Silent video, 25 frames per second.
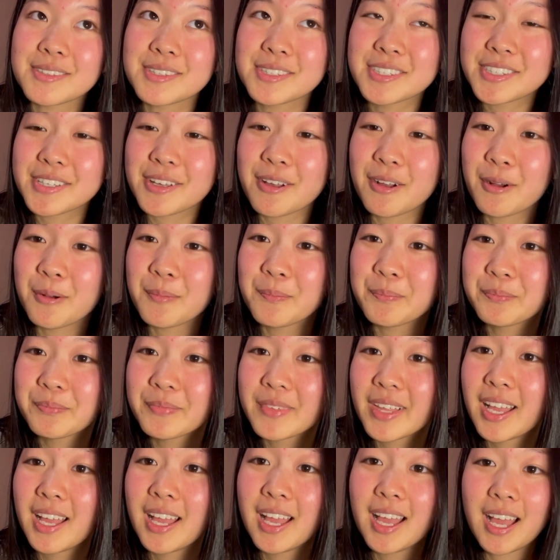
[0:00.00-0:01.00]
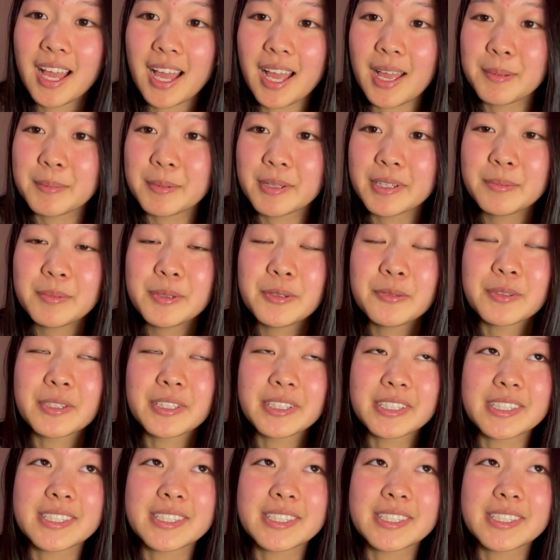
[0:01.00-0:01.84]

So I'm going to be really